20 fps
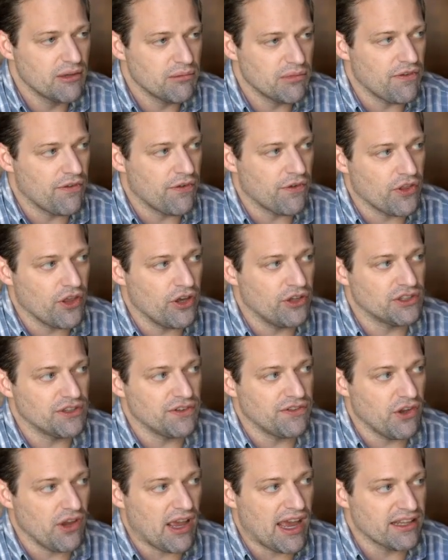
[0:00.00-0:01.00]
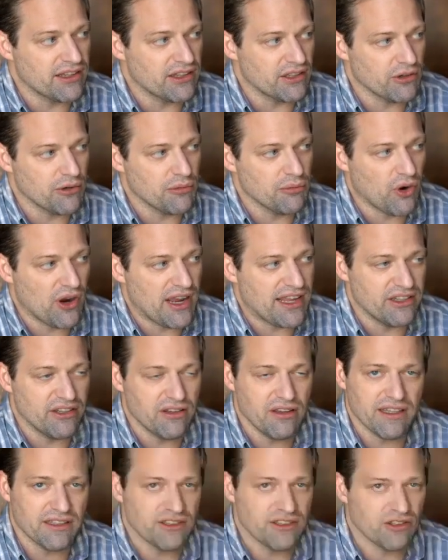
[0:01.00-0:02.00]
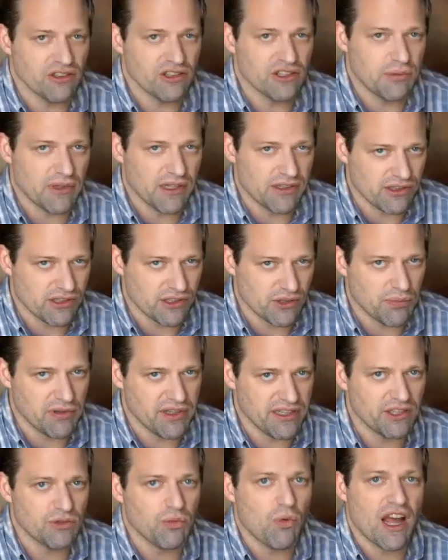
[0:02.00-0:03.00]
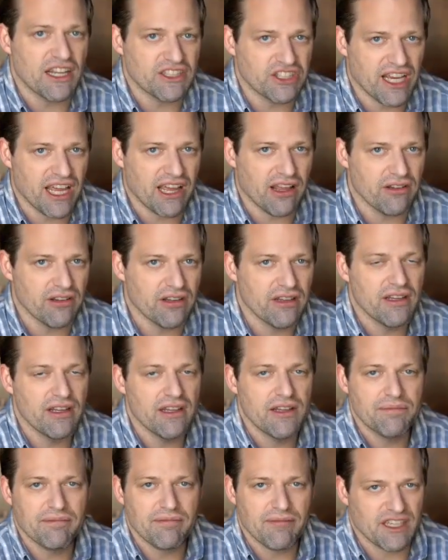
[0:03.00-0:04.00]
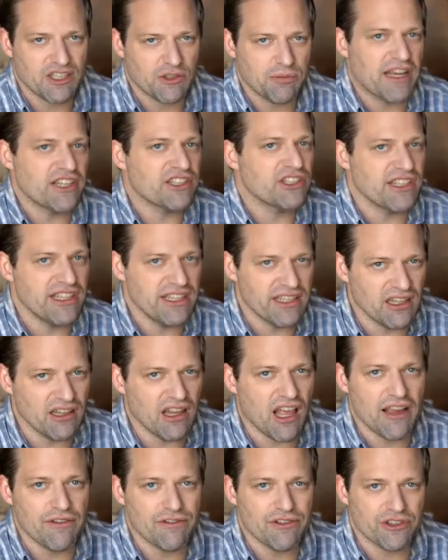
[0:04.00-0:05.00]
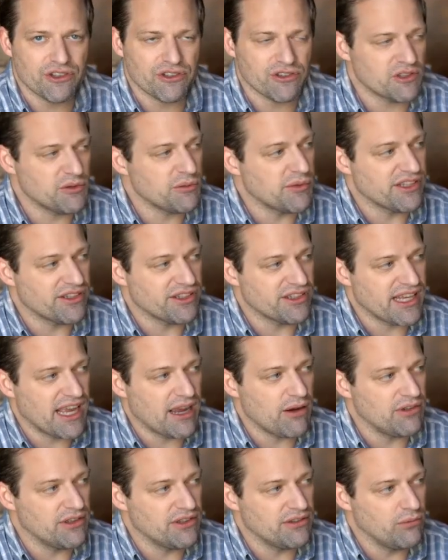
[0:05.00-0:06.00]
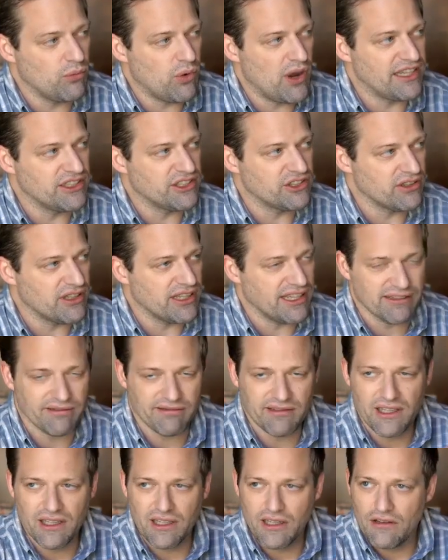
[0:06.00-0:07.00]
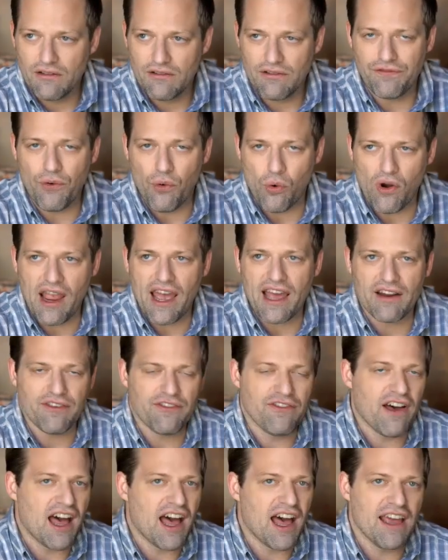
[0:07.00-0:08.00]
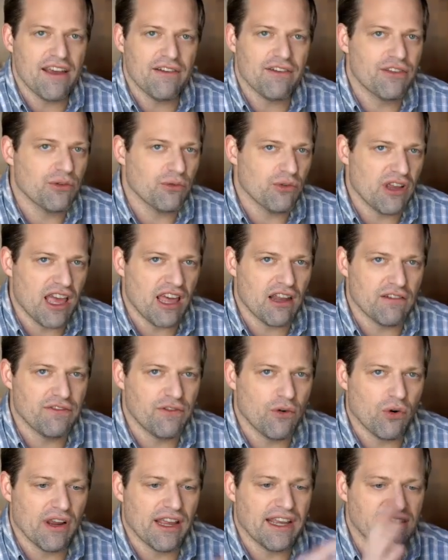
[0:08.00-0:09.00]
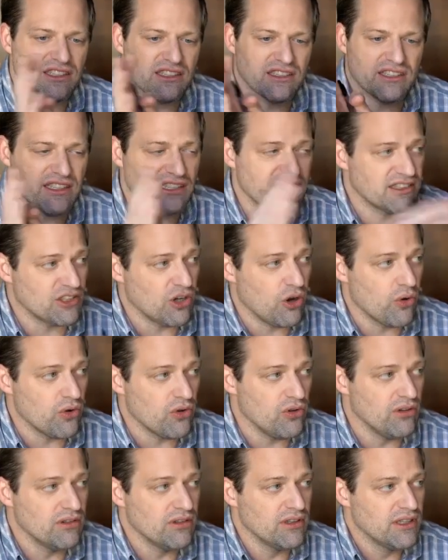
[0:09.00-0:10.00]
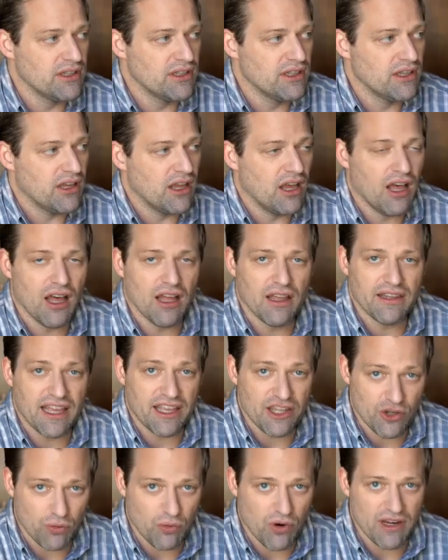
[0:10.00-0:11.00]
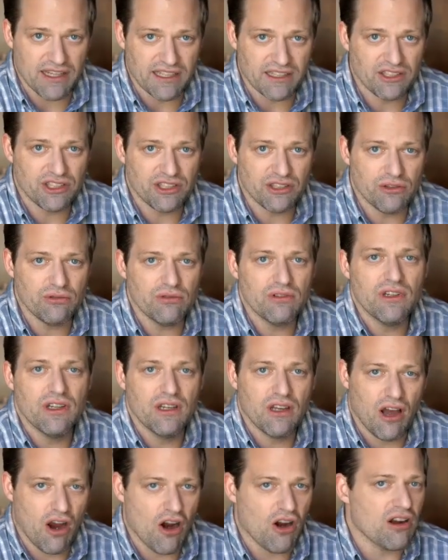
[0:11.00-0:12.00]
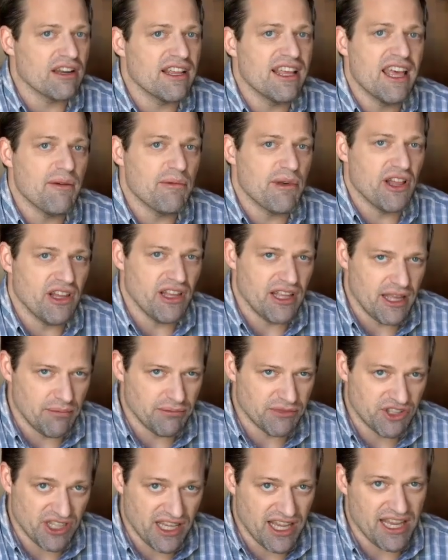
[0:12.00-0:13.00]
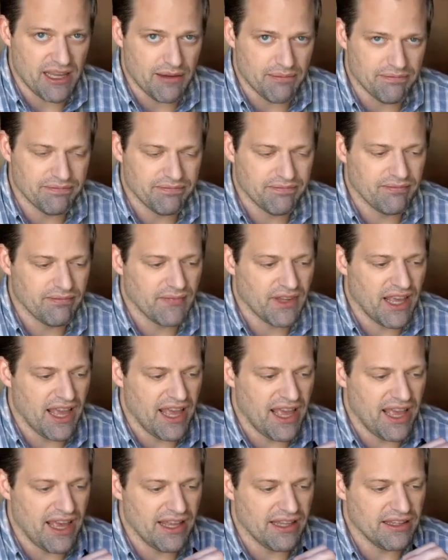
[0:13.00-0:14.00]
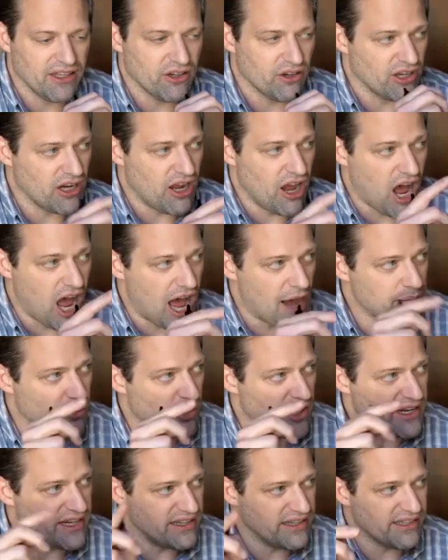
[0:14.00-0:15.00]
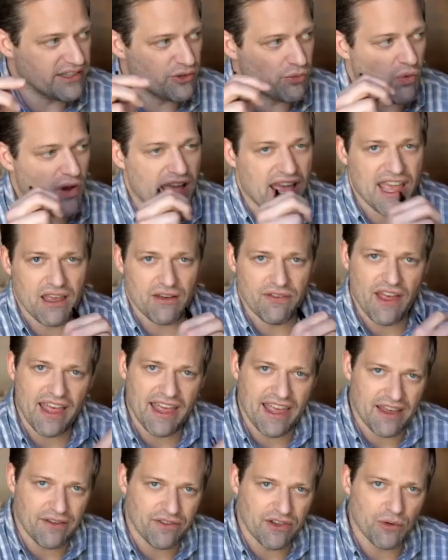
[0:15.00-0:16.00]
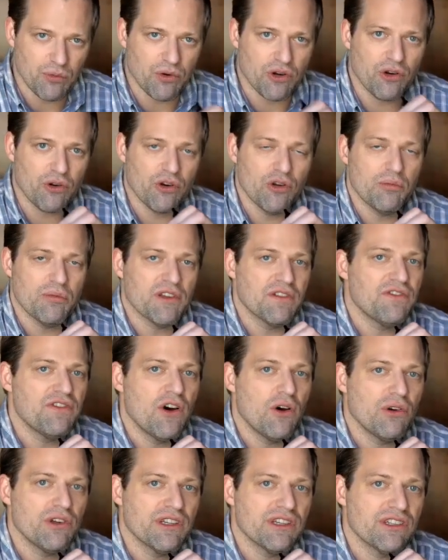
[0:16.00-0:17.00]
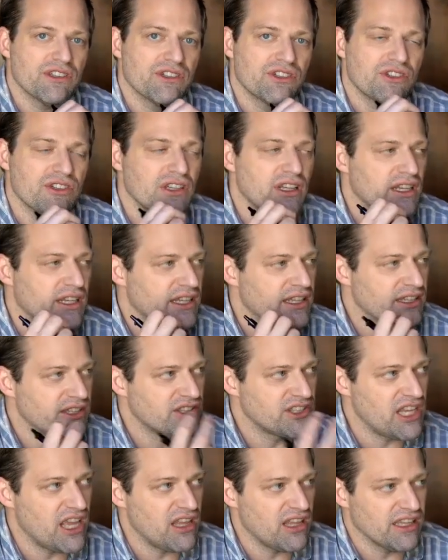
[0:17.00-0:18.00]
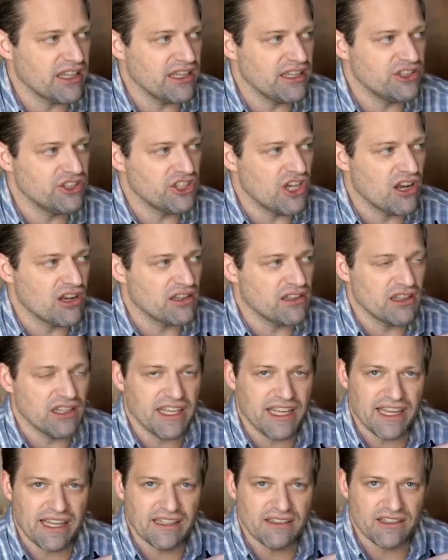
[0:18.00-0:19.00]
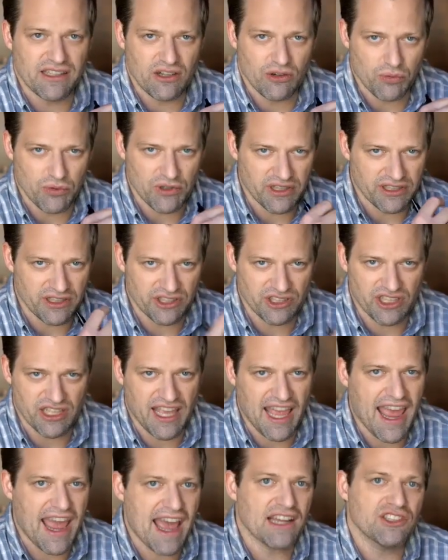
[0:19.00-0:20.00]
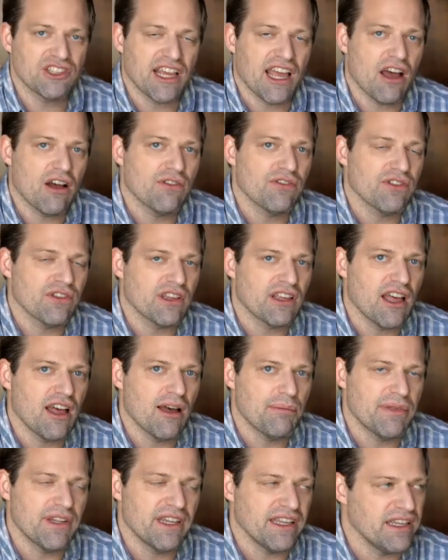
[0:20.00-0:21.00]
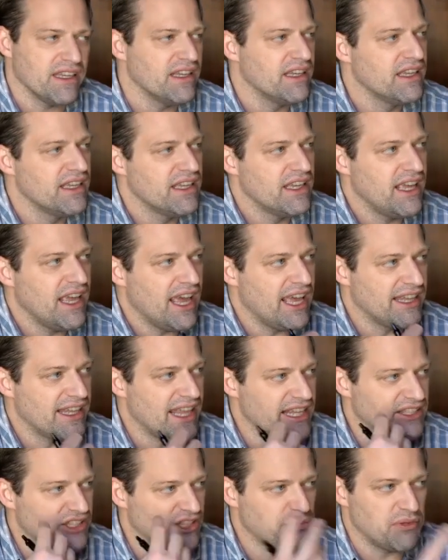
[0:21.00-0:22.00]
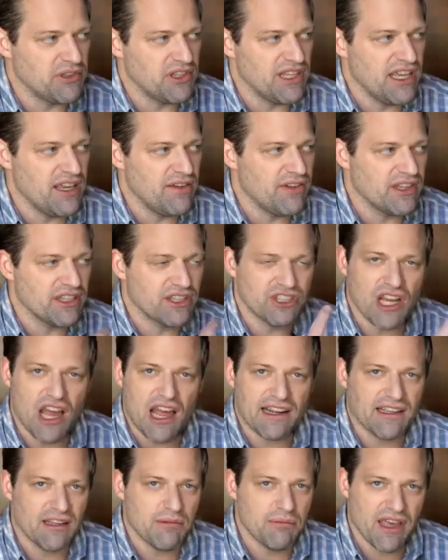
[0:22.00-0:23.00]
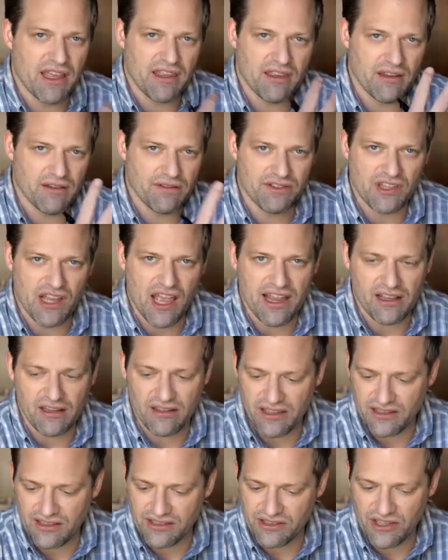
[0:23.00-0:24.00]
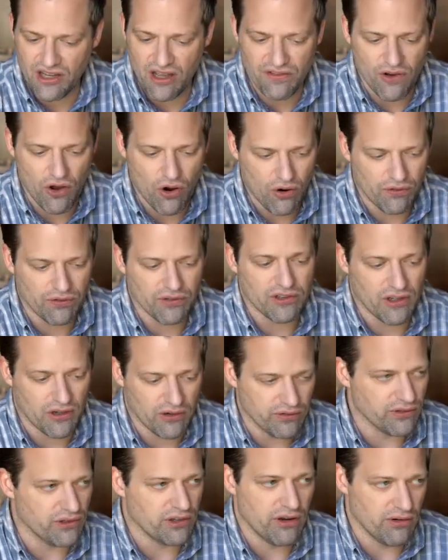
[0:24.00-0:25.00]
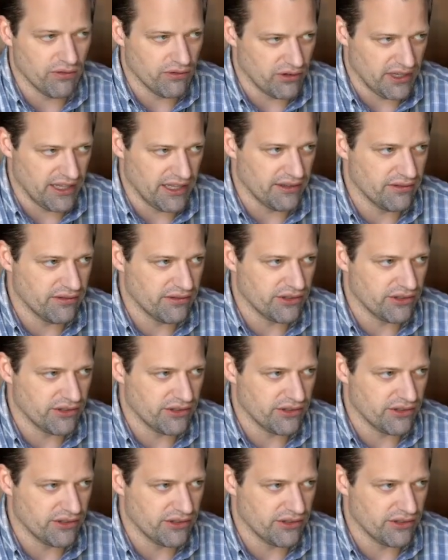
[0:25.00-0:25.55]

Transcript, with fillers: But for those of you out there who are brand new to the insurance business, please watch out, especially in the life insurance business. I would wager that four out of five, three out of four agencies total uh, that you run into are an MLM scheme. And they're going to operate in this way of heavy recruitment focus, selling you junk leads that are really just a cash cow for the company. And they just believe in the shotgun method of cycling the stuff over and over and over again.